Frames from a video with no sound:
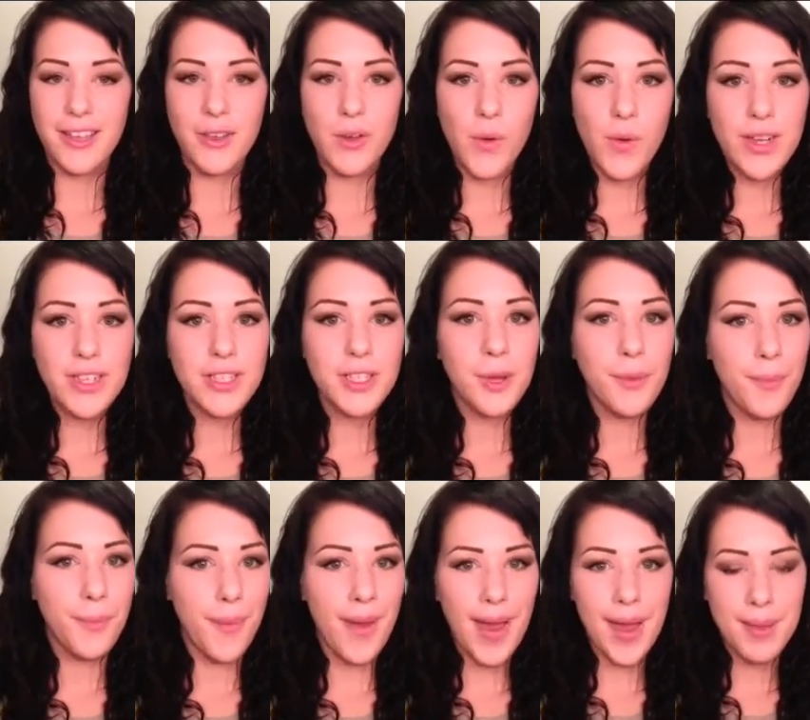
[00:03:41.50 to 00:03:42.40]
going to
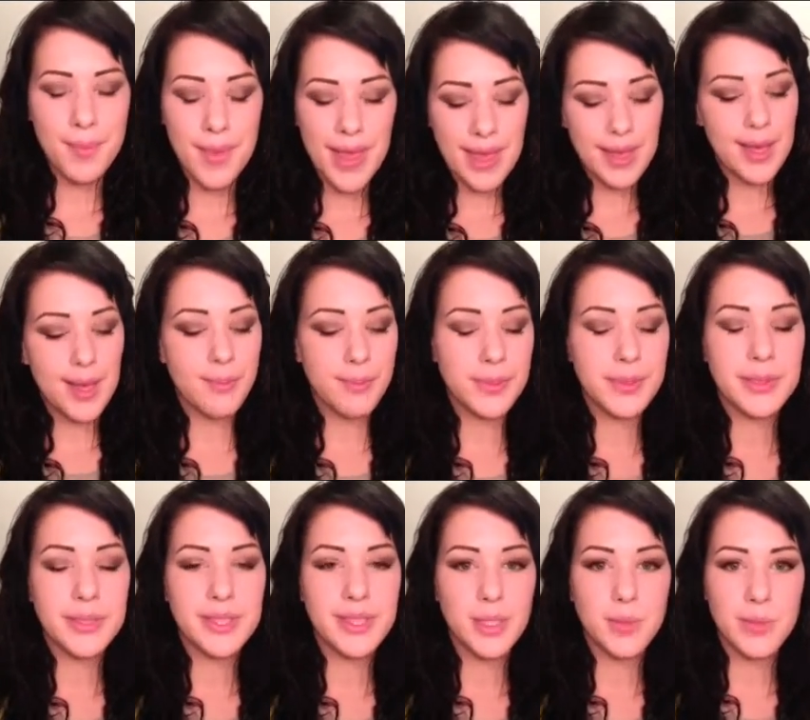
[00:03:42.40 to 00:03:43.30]
buy makeup
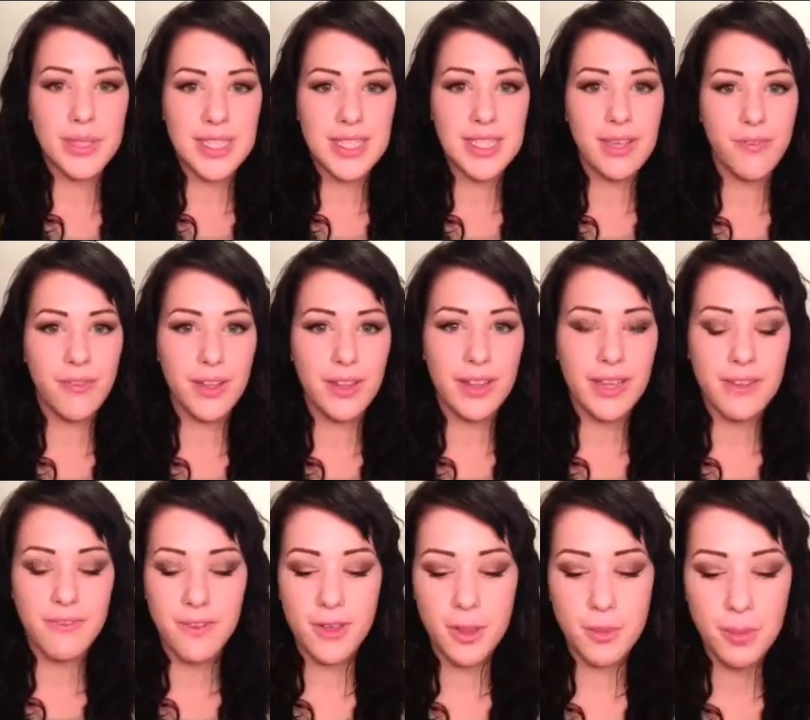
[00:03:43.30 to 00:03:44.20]
specifically
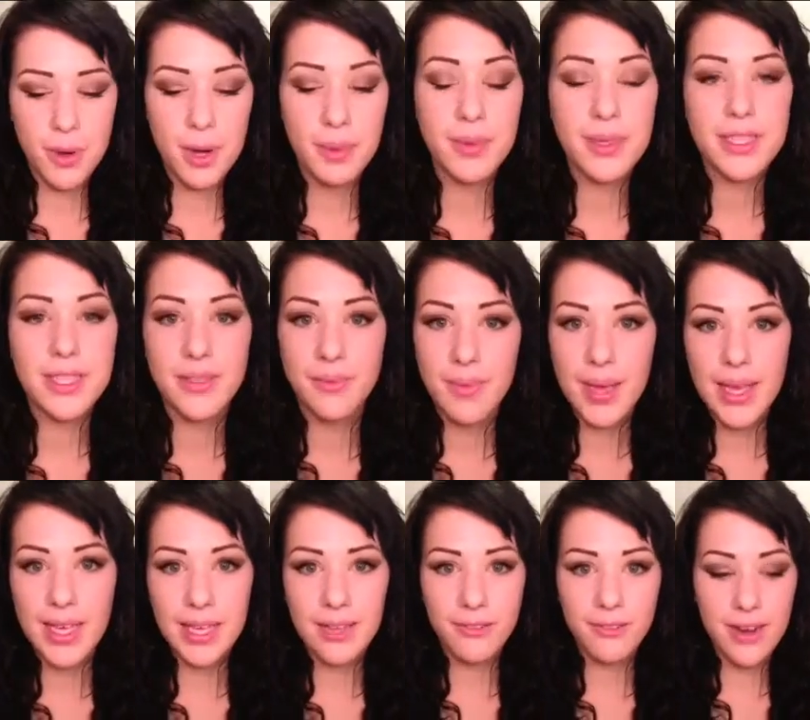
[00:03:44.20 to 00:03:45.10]
for the purpose of
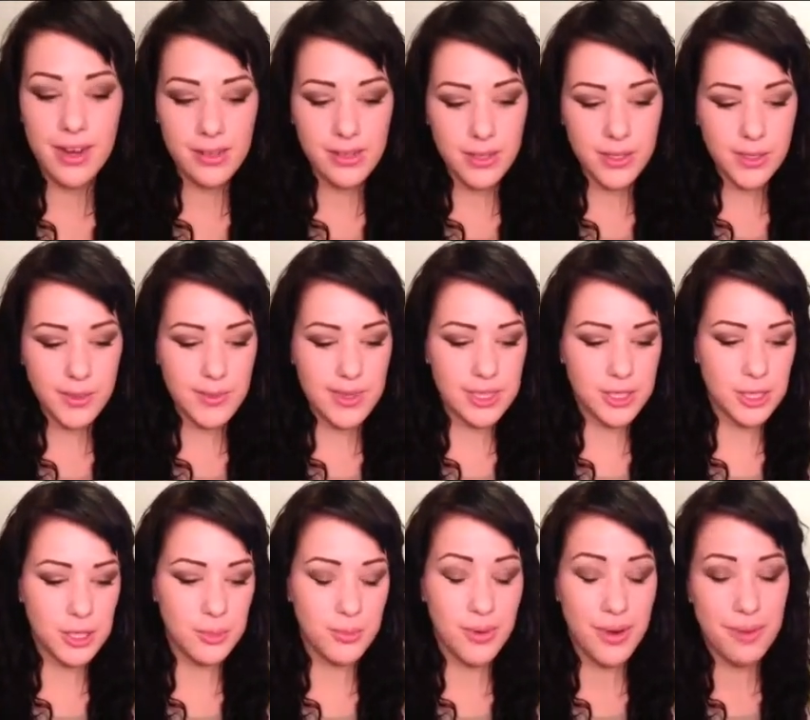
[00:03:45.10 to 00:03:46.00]
making freckles,
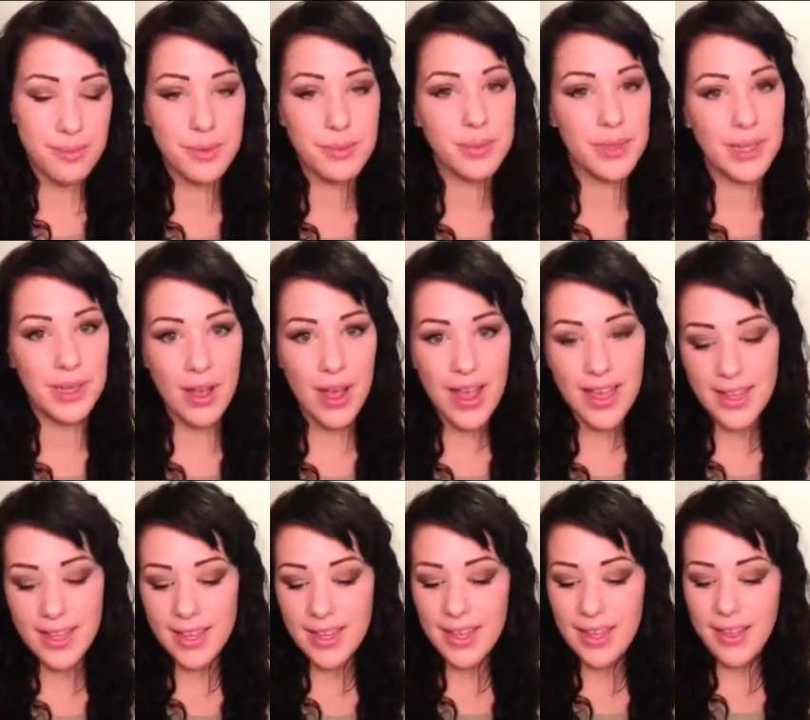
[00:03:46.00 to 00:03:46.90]
which you're probably not,
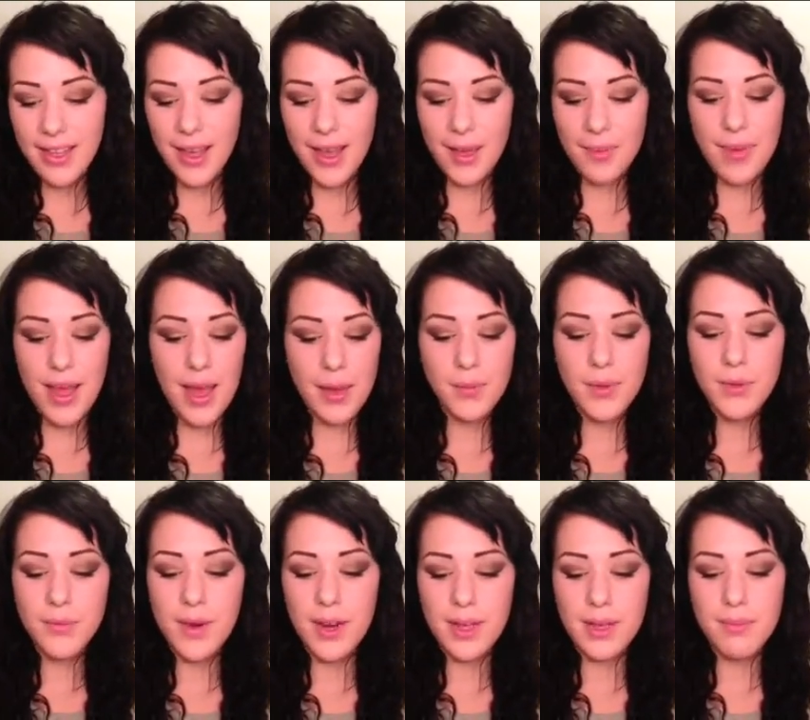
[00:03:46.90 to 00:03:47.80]
um, I
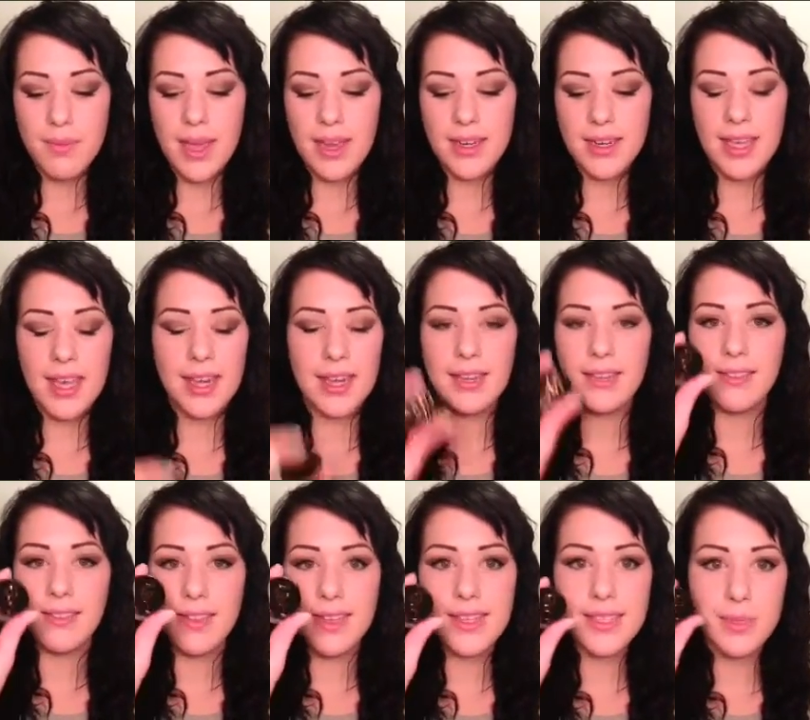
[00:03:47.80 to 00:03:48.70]
would recommend
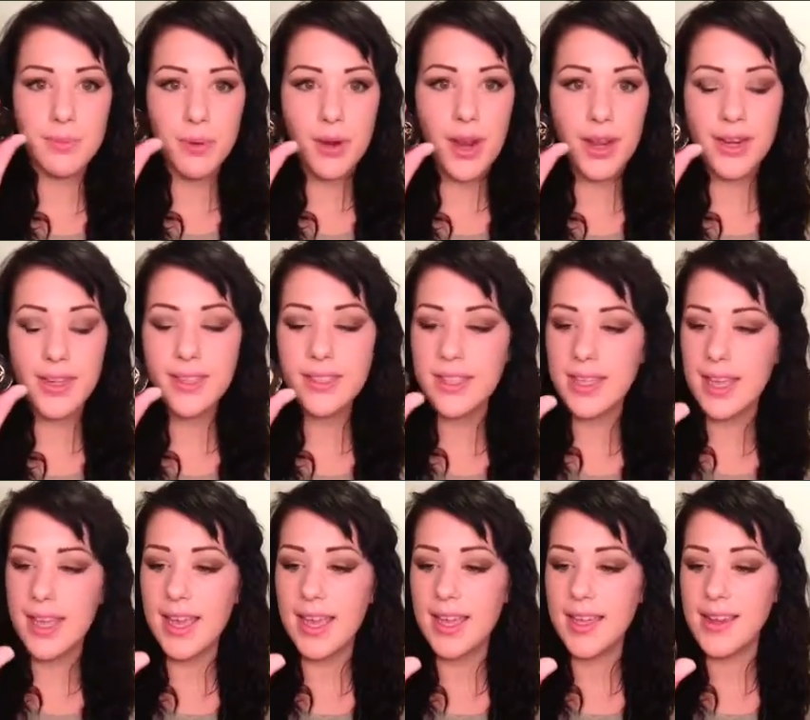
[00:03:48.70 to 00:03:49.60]
getting this product
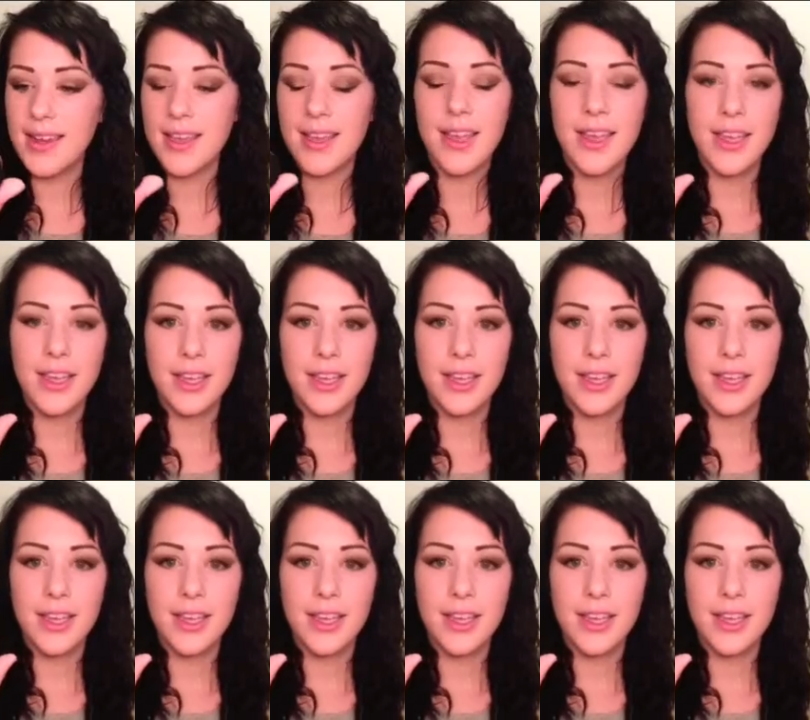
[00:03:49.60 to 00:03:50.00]
in